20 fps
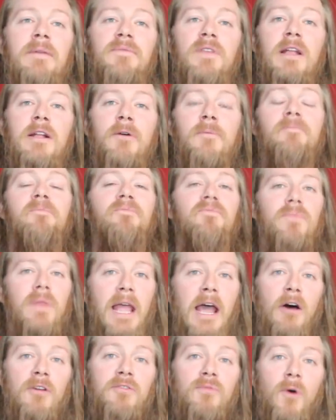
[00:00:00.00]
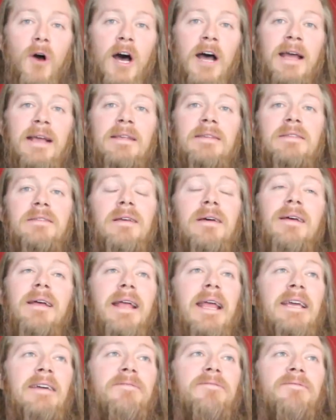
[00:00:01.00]
you know, health-wise,
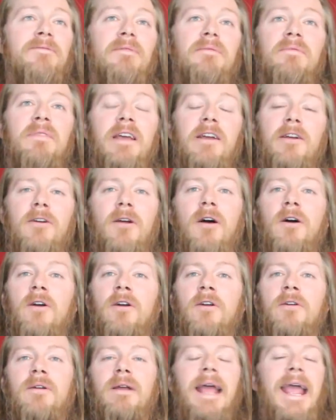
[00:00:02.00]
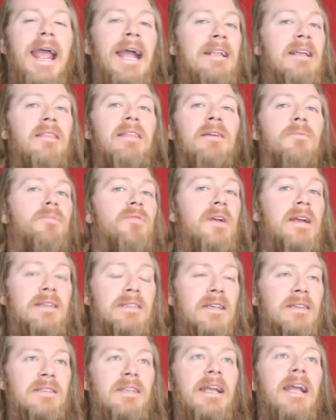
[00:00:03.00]
if there are anything
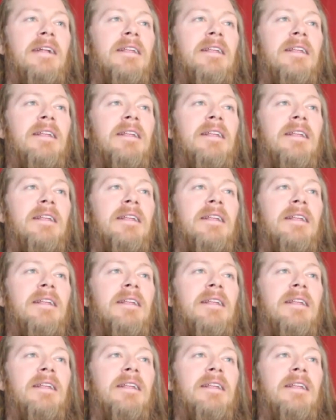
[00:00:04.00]
pre-existing,